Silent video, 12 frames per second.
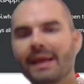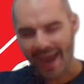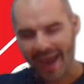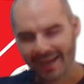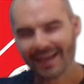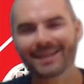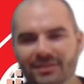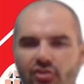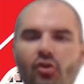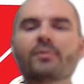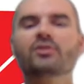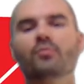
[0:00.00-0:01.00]
And I got
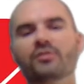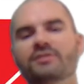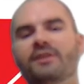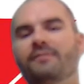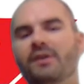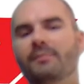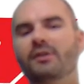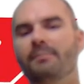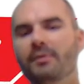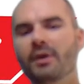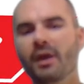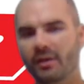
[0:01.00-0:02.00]
so much more stuff coming
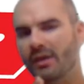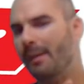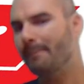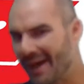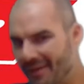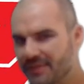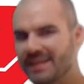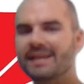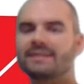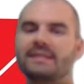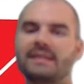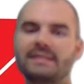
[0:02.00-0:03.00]
up about the
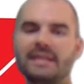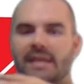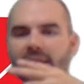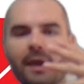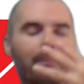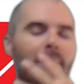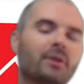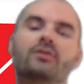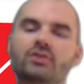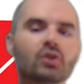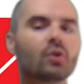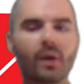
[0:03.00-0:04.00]
SAT, but
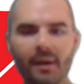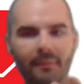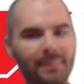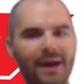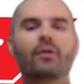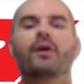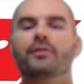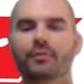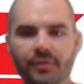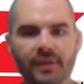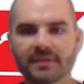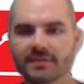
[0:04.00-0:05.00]
also about other
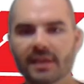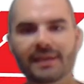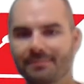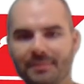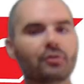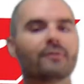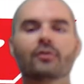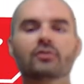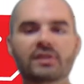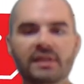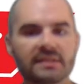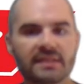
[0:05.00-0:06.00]
things like
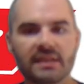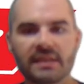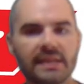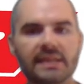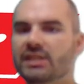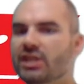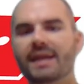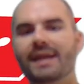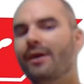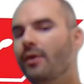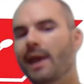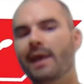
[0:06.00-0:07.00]
universities that you need to check
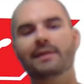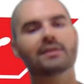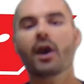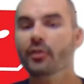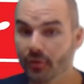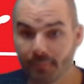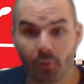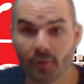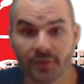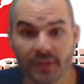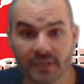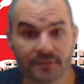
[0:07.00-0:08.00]
out and other
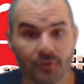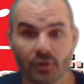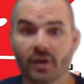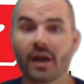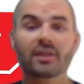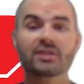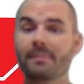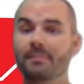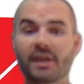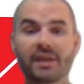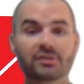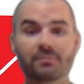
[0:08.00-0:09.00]
important things for your college
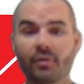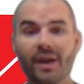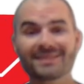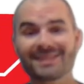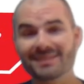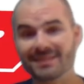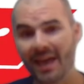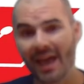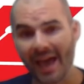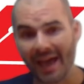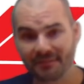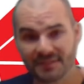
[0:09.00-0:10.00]
application process.
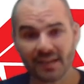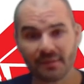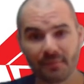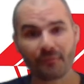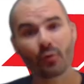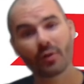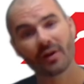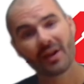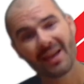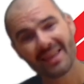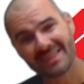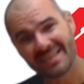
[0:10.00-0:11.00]
I've said it before,
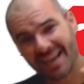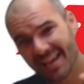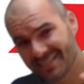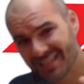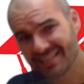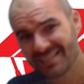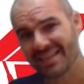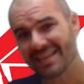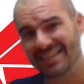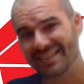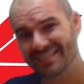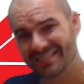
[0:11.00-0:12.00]
the
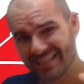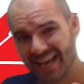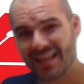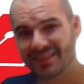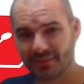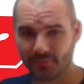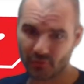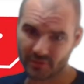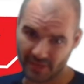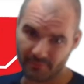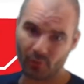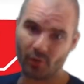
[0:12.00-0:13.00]
SAT is not the
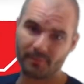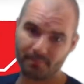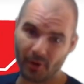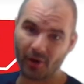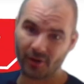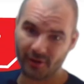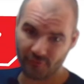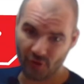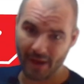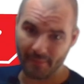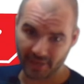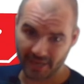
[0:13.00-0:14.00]
most important part of your
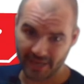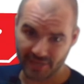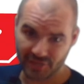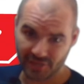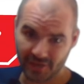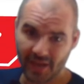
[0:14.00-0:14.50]
application.